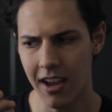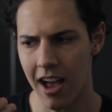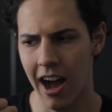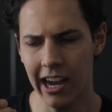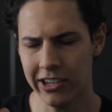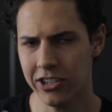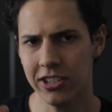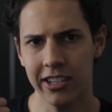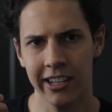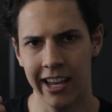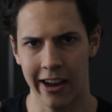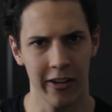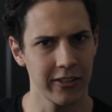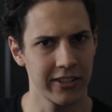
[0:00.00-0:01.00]
I just
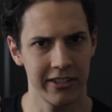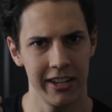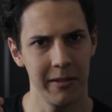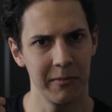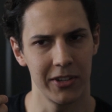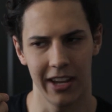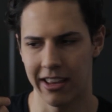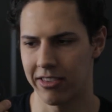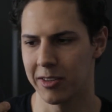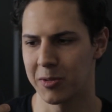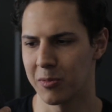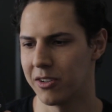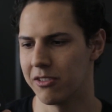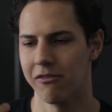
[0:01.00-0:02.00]
cannot seem to get
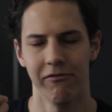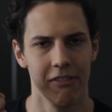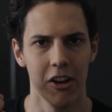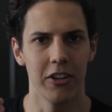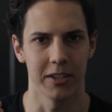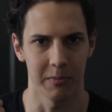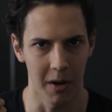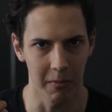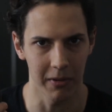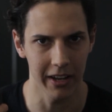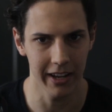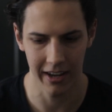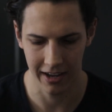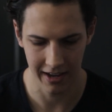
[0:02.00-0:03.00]
this one to focus
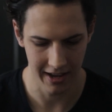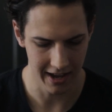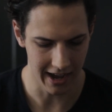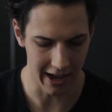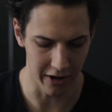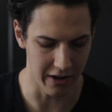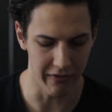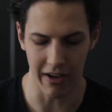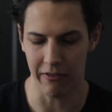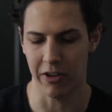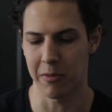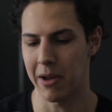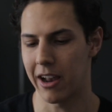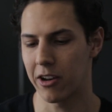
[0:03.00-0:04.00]
properly. I don't know if I've
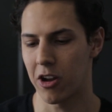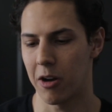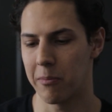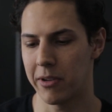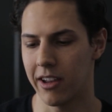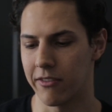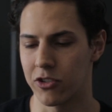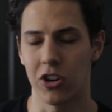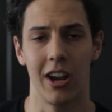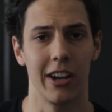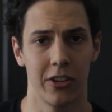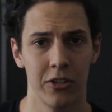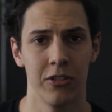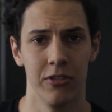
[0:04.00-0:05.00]
got a bad copy. I've
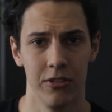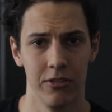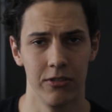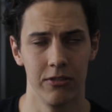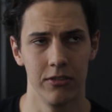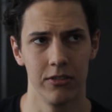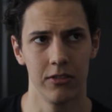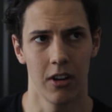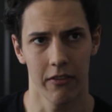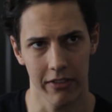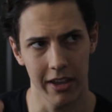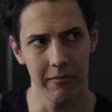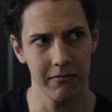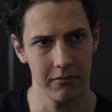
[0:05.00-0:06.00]
tried 2 of
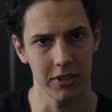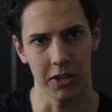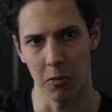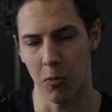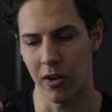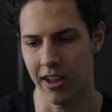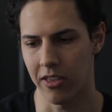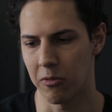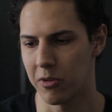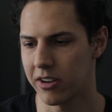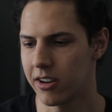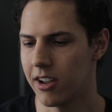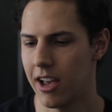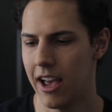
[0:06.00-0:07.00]
them, so one other
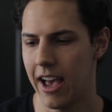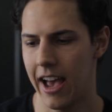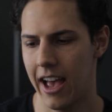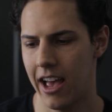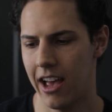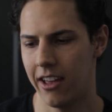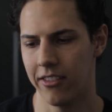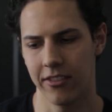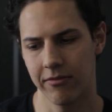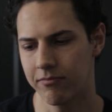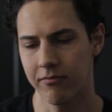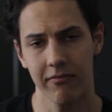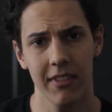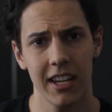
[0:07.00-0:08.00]
one, and
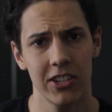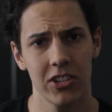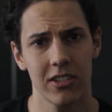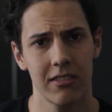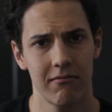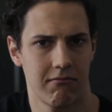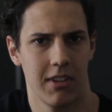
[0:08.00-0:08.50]
it just